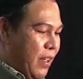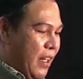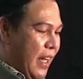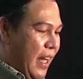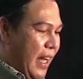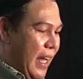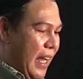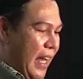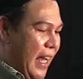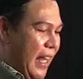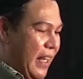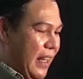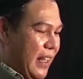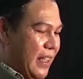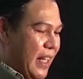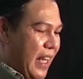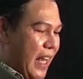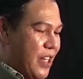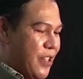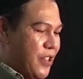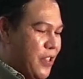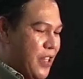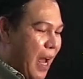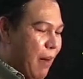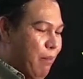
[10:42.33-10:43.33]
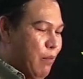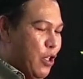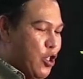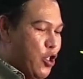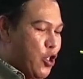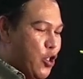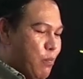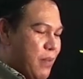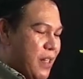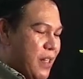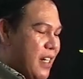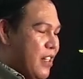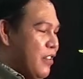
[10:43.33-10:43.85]
And
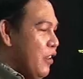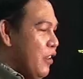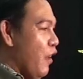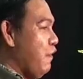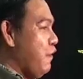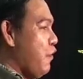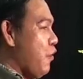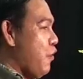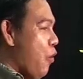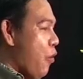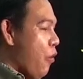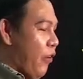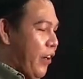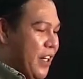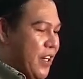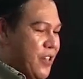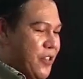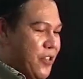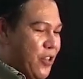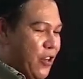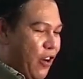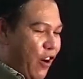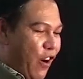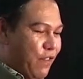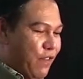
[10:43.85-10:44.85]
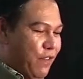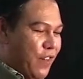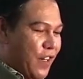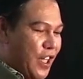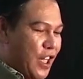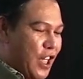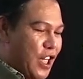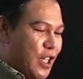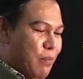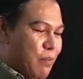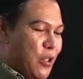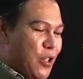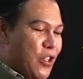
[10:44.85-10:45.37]
establishment, of course, of a
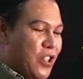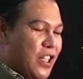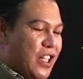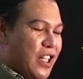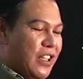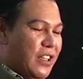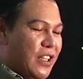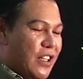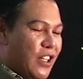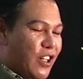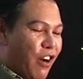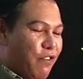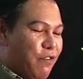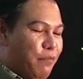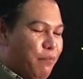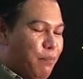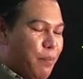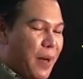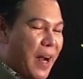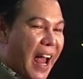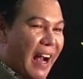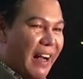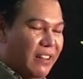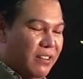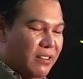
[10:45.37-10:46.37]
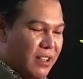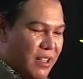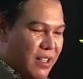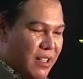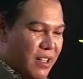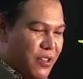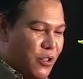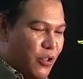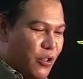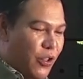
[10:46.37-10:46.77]
community of practice, or